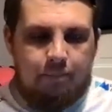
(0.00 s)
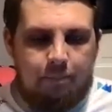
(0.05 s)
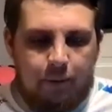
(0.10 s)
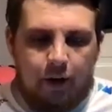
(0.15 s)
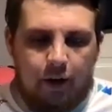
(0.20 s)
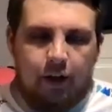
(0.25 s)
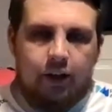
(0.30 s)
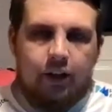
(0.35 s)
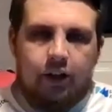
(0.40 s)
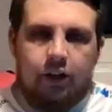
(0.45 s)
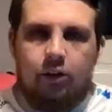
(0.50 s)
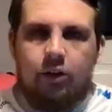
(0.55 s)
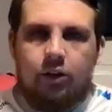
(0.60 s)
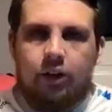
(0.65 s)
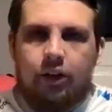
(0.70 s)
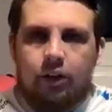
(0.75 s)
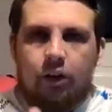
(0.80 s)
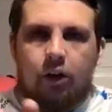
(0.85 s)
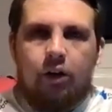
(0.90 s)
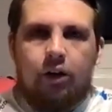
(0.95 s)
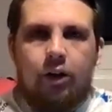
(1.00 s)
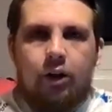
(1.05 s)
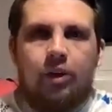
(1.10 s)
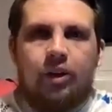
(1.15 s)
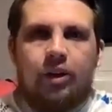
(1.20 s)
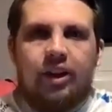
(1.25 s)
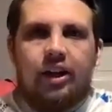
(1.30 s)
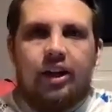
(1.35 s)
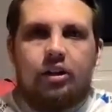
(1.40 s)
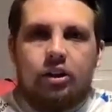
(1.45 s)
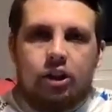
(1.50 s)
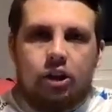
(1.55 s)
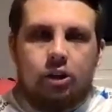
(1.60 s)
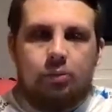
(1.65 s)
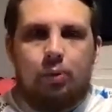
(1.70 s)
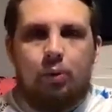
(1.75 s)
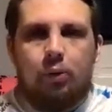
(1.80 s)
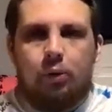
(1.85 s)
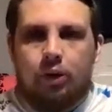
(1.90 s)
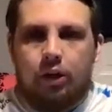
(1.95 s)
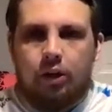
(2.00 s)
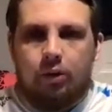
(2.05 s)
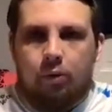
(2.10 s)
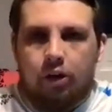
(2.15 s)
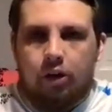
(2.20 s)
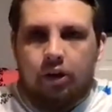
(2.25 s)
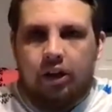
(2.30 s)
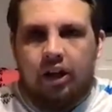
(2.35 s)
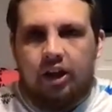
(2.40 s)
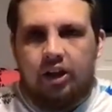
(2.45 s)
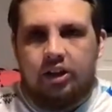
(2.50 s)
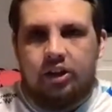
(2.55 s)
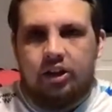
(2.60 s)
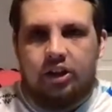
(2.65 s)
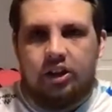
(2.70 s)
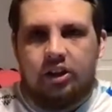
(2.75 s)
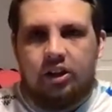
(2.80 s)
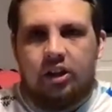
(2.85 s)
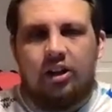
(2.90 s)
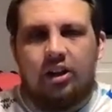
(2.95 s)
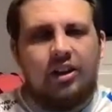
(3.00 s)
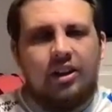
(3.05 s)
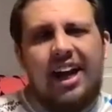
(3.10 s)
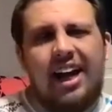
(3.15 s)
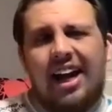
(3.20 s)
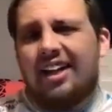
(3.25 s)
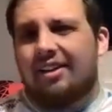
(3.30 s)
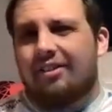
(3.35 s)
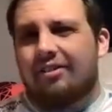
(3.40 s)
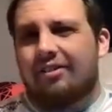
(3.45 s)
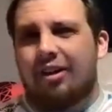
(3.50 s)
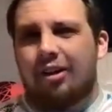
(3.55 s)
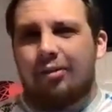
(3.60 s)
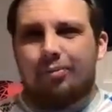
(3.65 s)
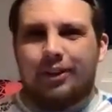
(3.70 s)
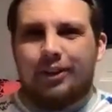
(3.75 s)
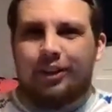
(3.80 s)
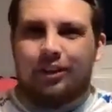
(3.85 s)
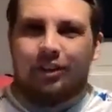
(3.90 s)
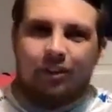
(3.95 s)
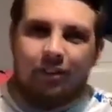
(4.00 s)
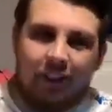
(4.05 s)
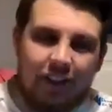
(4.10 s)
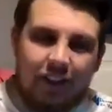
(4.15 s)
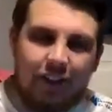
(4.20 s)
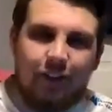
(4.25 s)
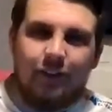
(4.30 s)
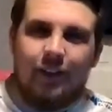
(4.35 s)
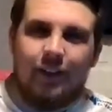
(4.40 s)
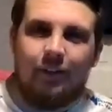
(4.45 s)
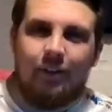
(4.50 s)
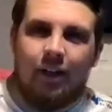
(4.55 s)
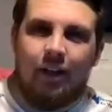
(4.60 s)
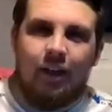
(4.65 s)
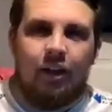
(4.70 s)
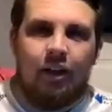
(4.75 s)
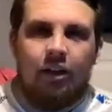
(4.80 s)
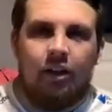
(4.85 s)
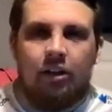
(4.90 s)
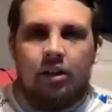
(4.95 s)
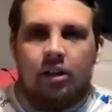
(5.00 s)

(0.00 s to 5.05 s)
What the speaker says: But, they were there to support. They weren't there just, the rugby's on, let's go down there.